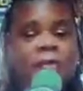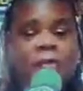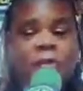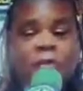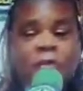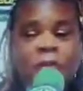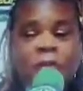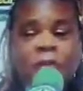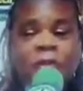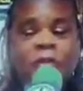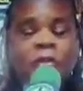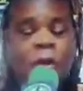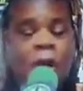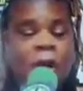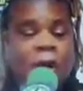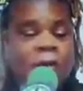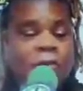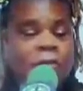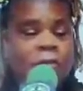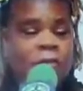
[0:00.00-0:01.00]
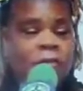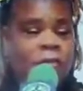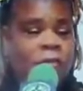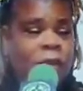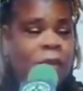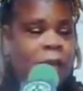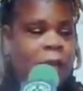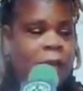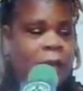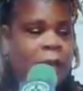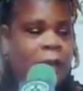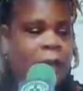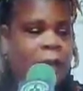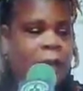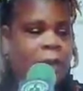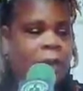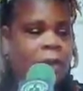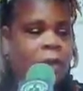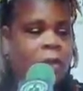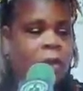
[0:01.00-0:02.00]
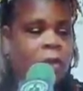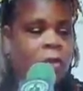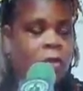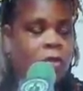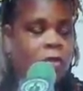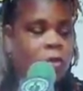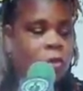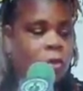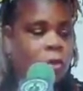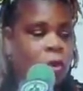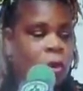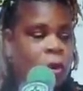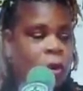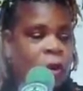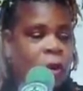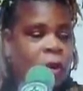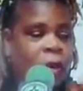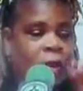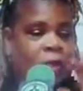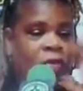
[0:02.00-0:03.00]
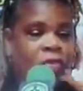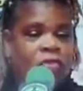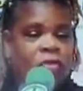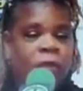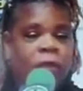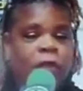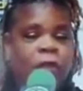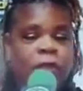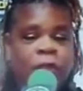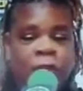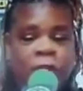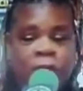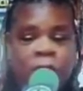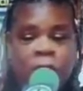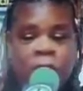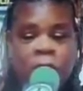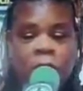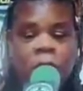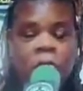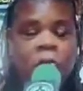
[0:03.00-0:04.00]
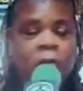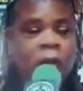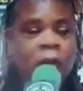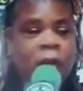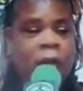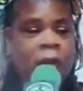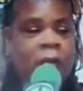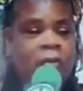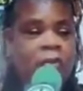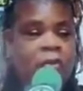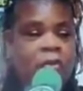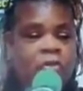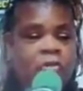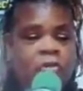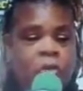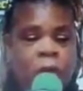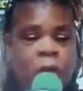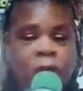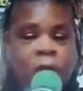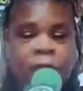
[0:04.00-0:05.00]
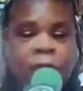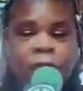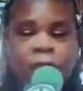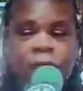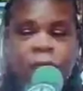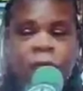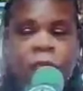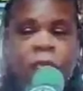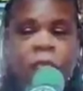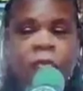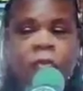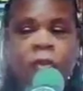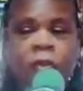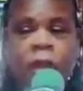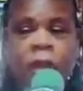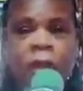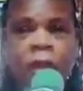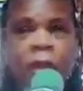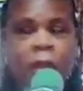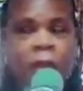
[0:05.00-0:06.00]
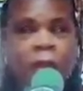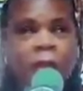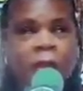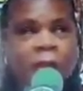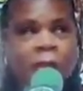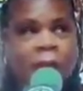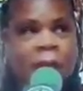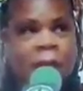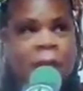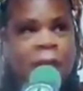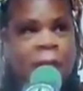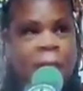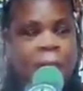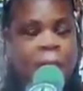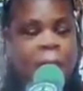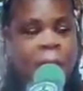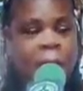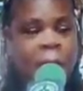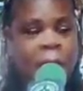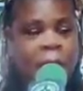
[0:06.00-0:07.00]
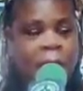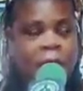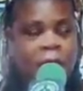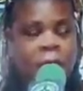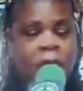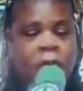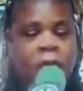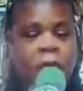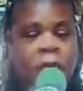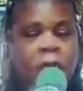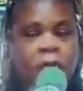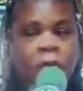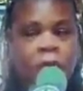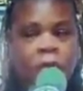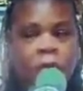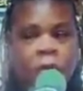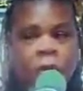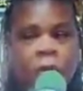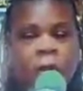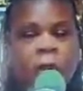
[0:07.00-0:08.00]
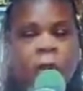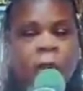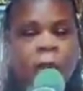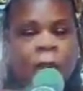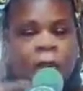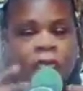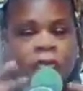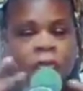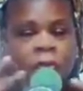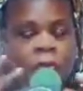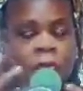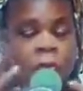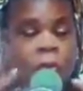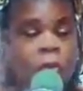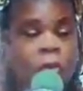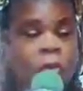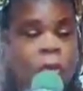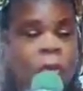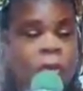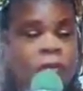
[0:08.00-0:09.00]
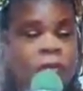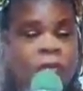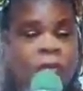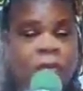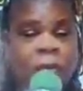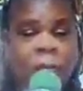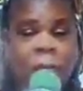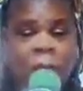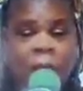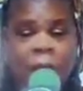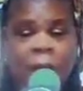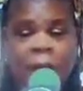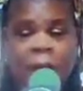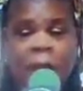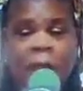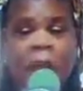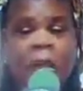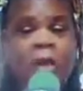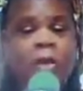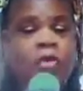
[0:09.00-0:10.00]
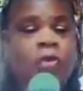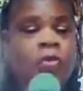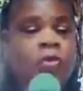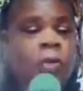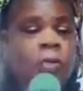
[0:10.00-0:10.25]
the deal understanding your energy field and your chakra centers they impact your actual organs in the body, your